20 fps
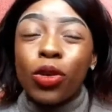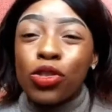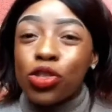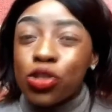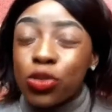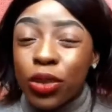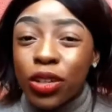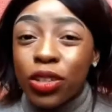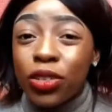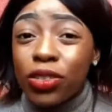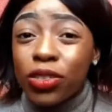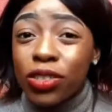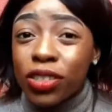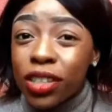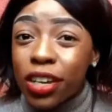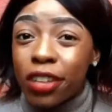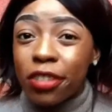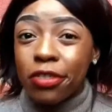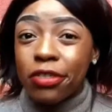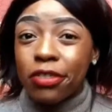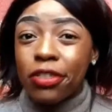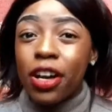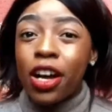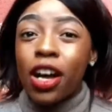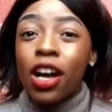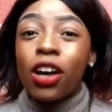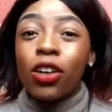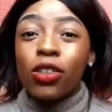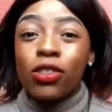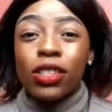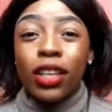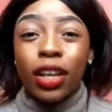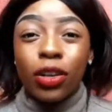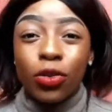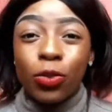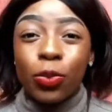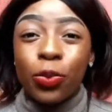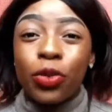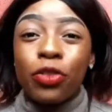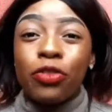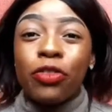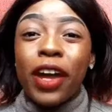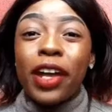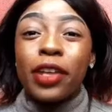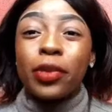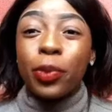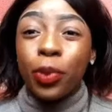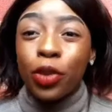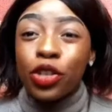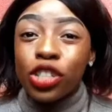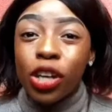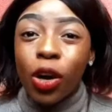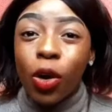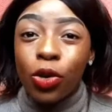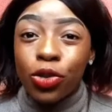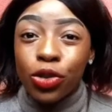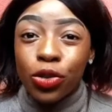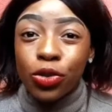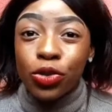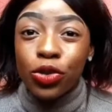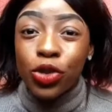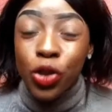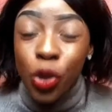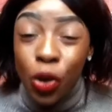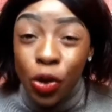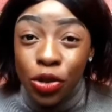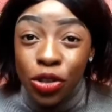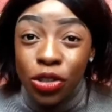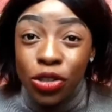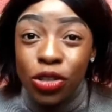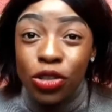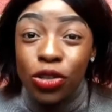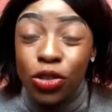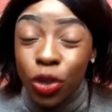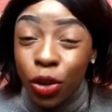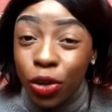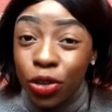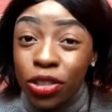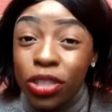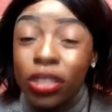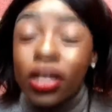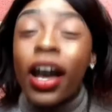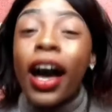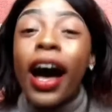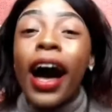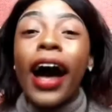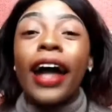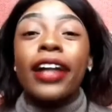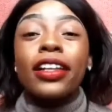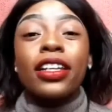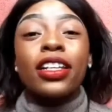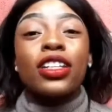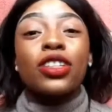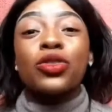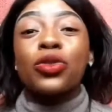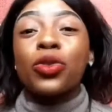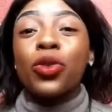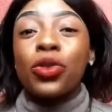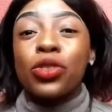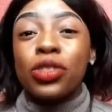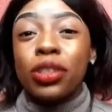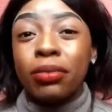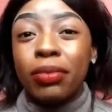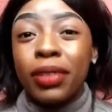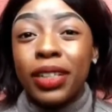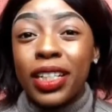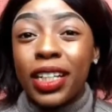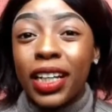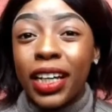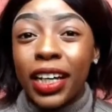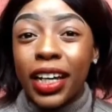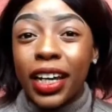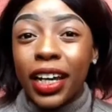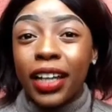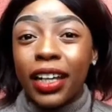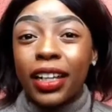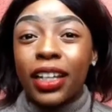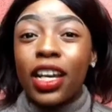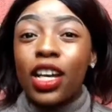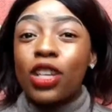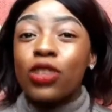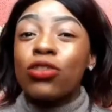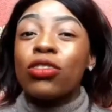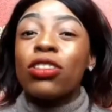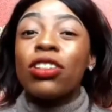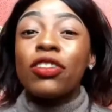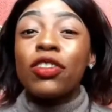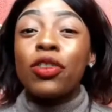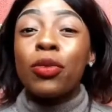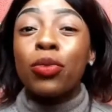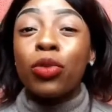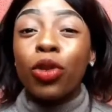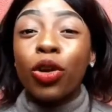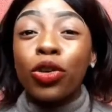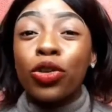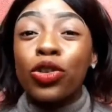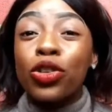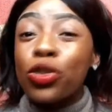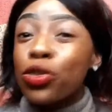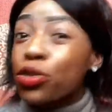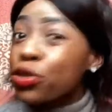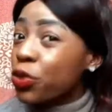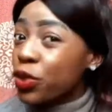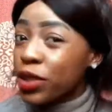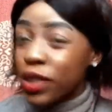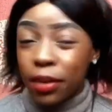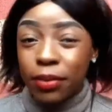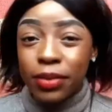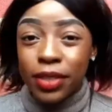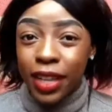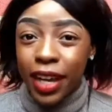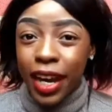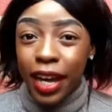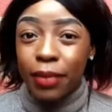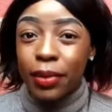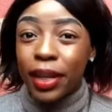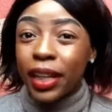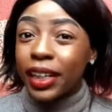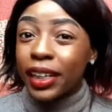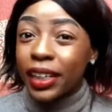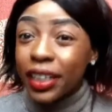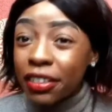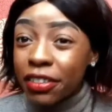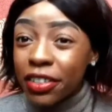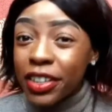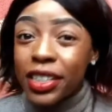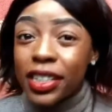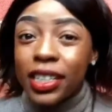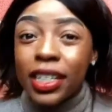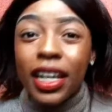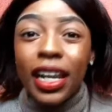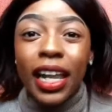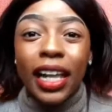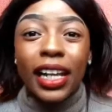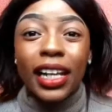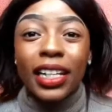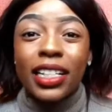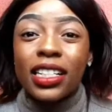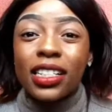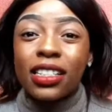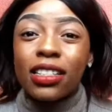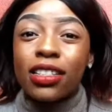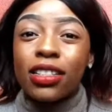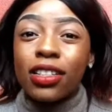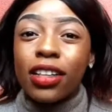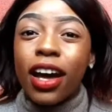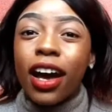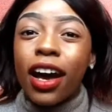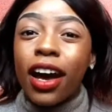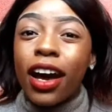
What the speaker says: strain yourself, because that will provide pressure on your nose, and then it will cause the bleeding again. Do not even blow your nose for some time. Like leave it, like let it